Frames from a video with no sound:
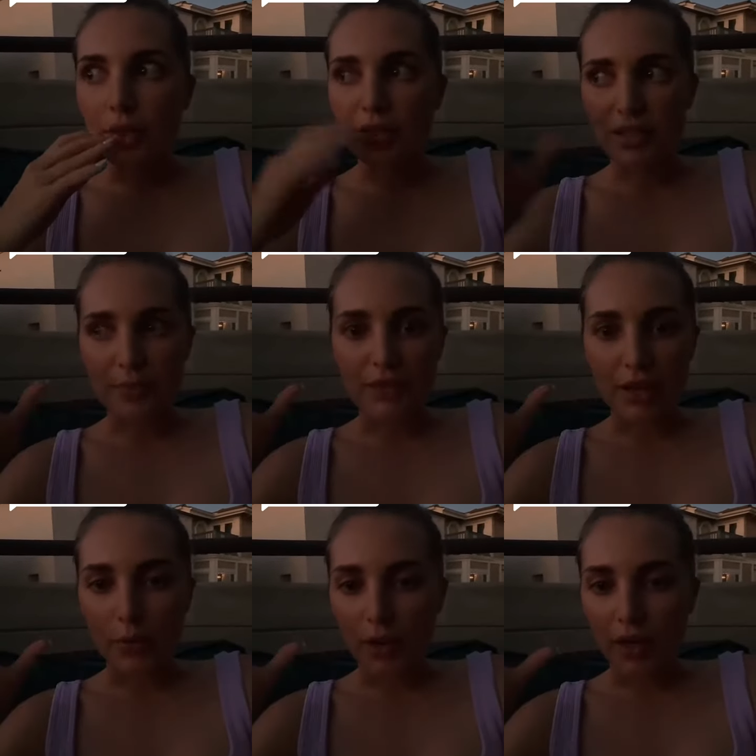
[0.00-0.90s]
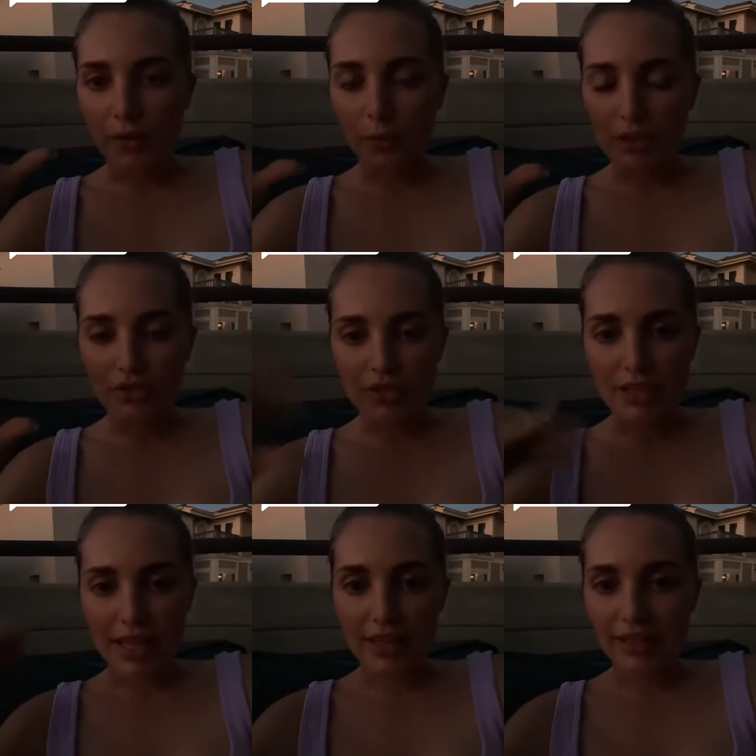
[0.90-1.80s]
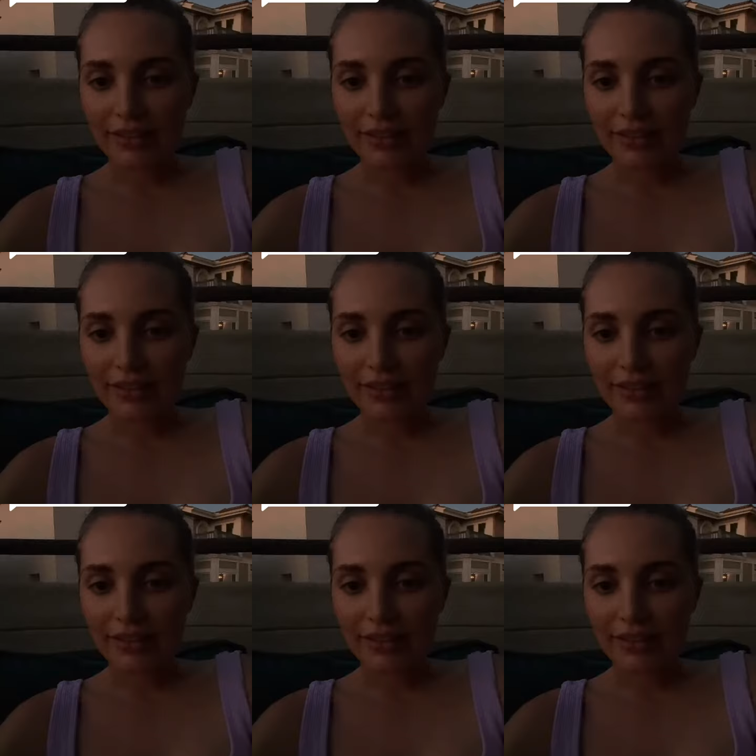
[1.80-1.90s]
or something where we just like